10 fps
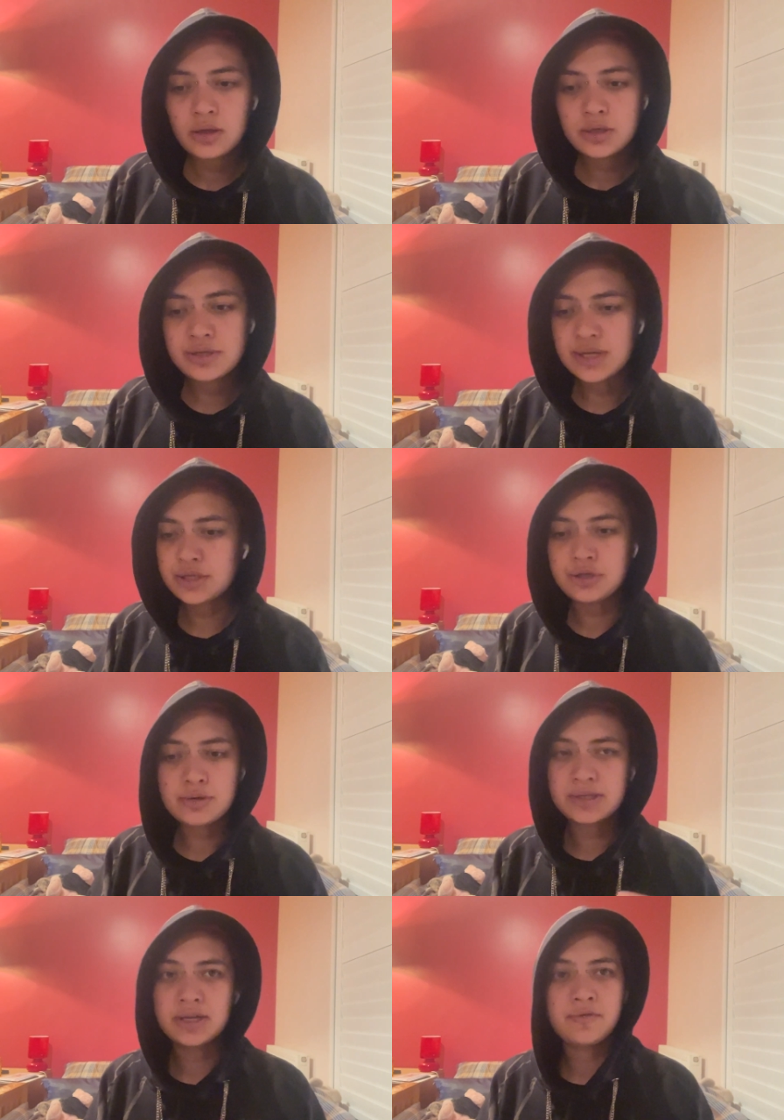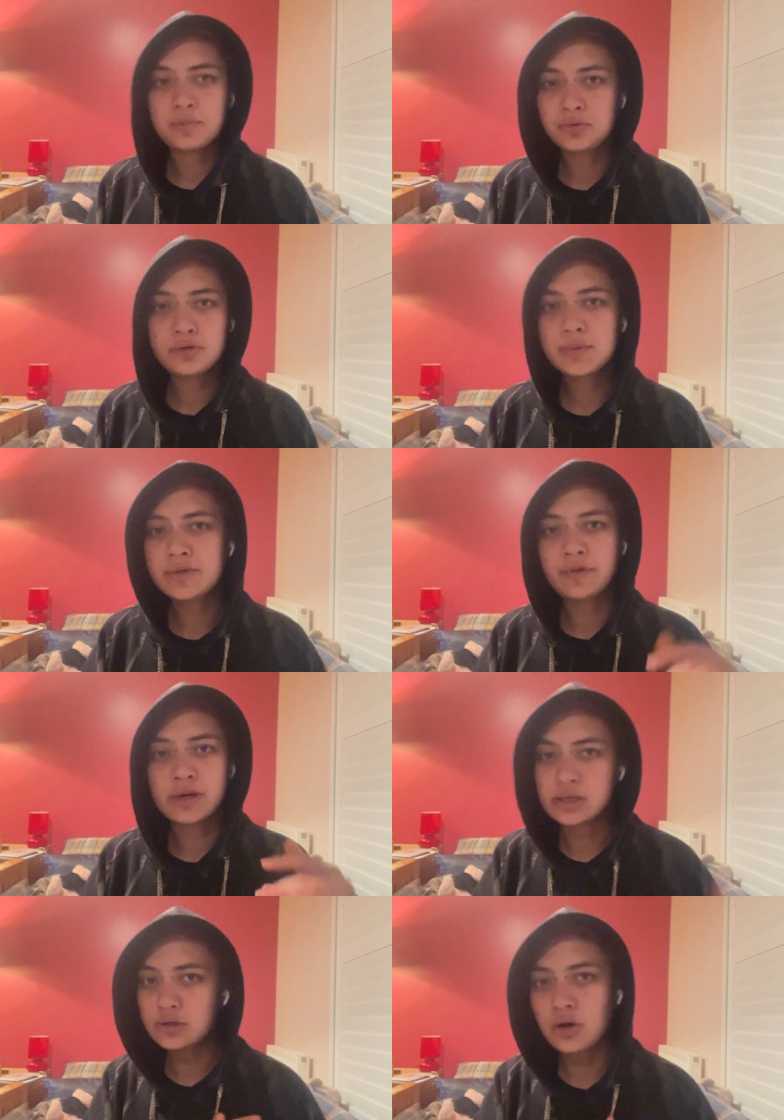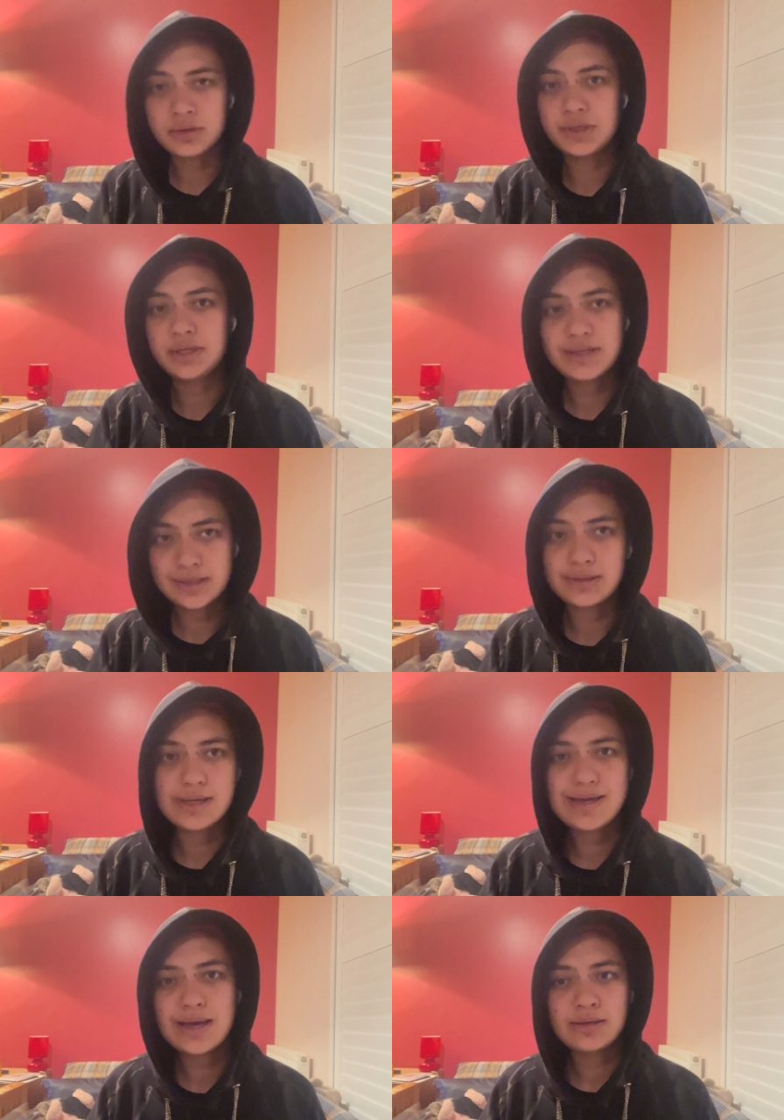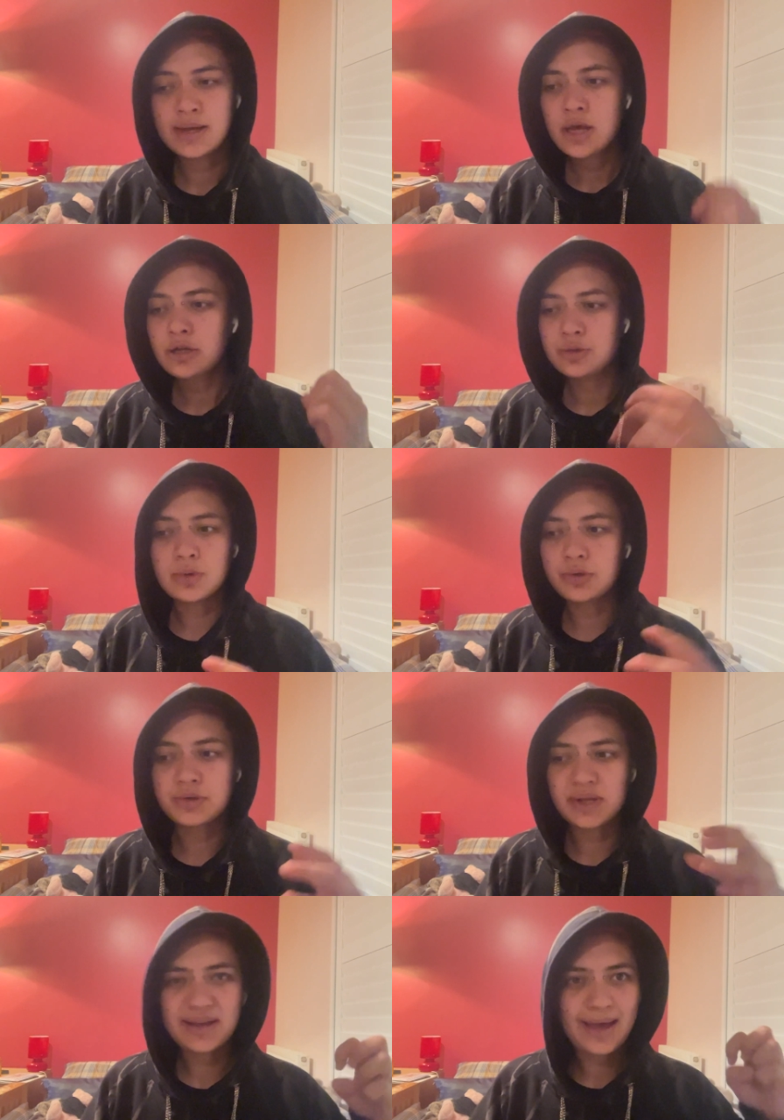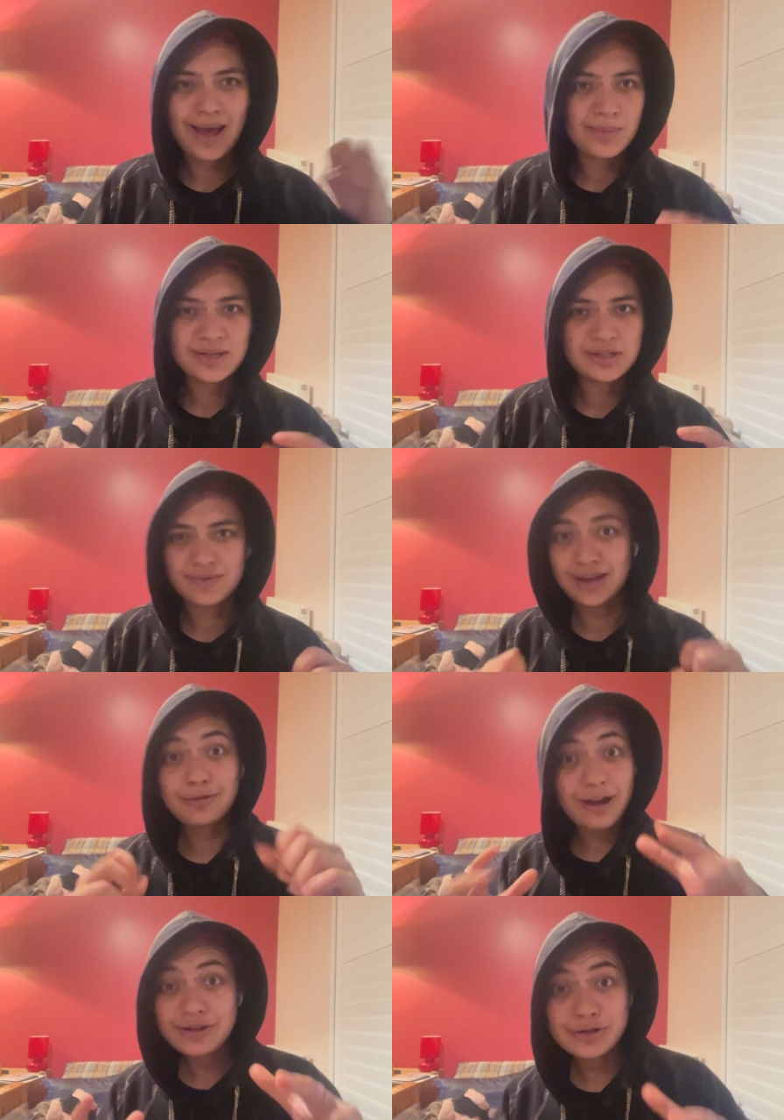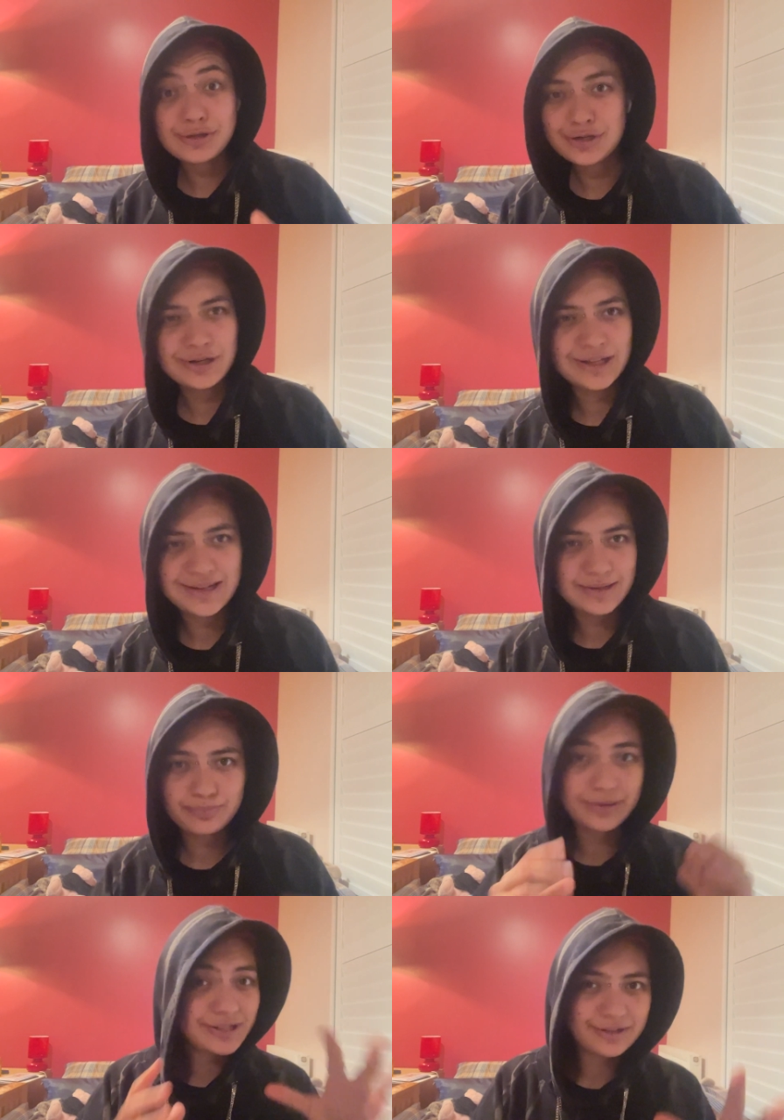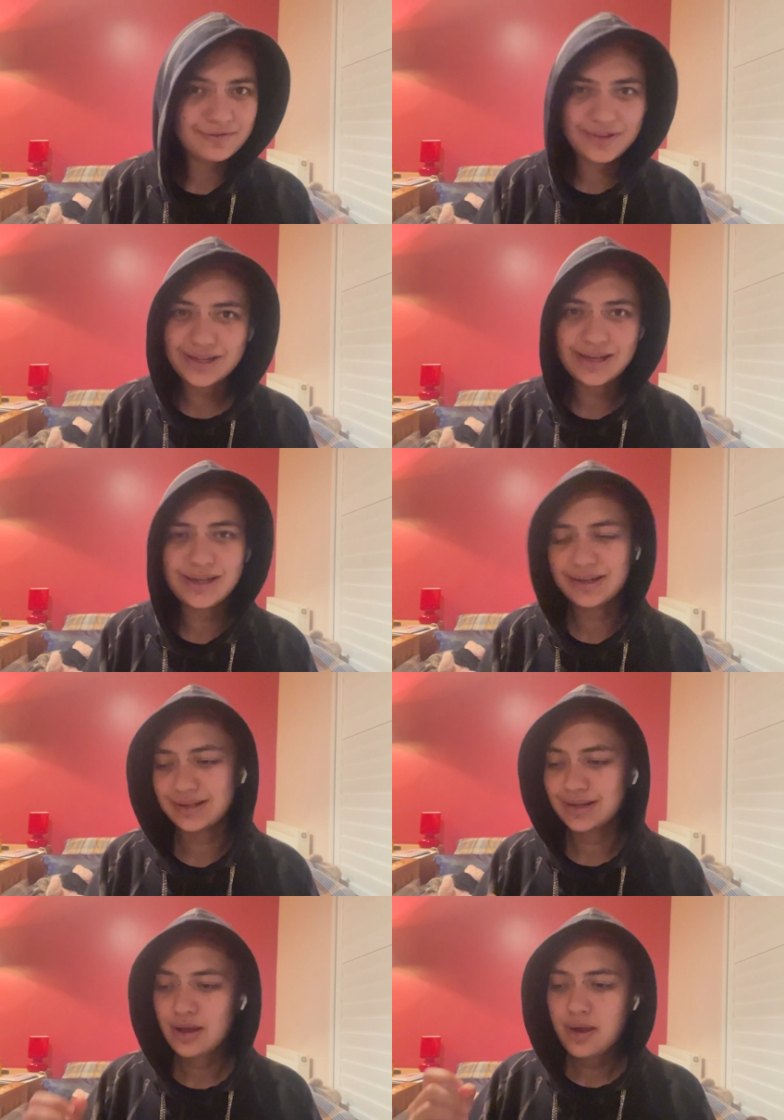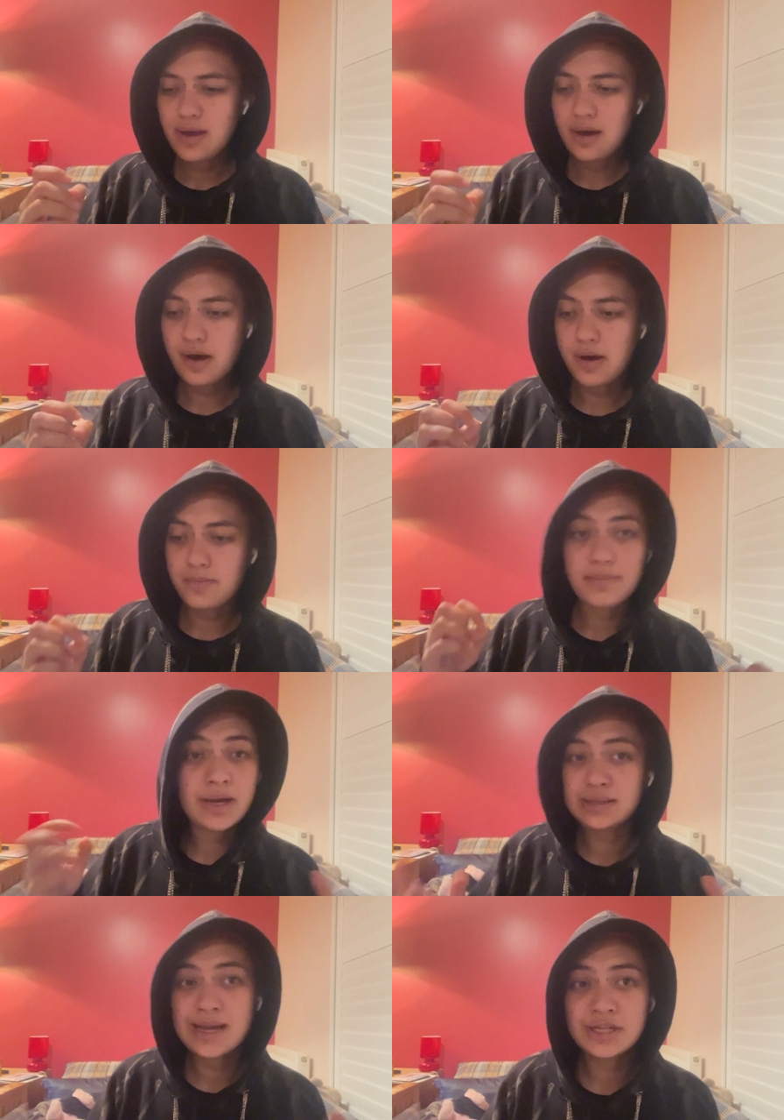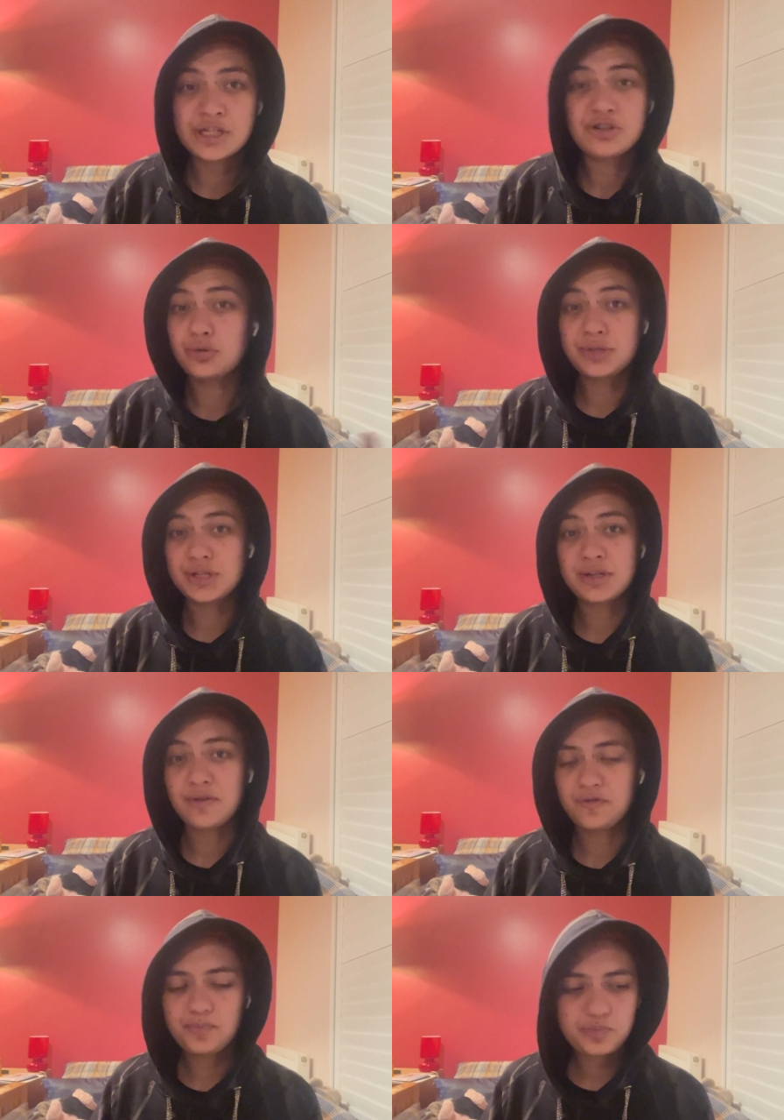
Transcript: since doing self-improvement very consistently and doing all those like habits of like gratitude journaling and positive thinking and uh, meditation and all this stuff,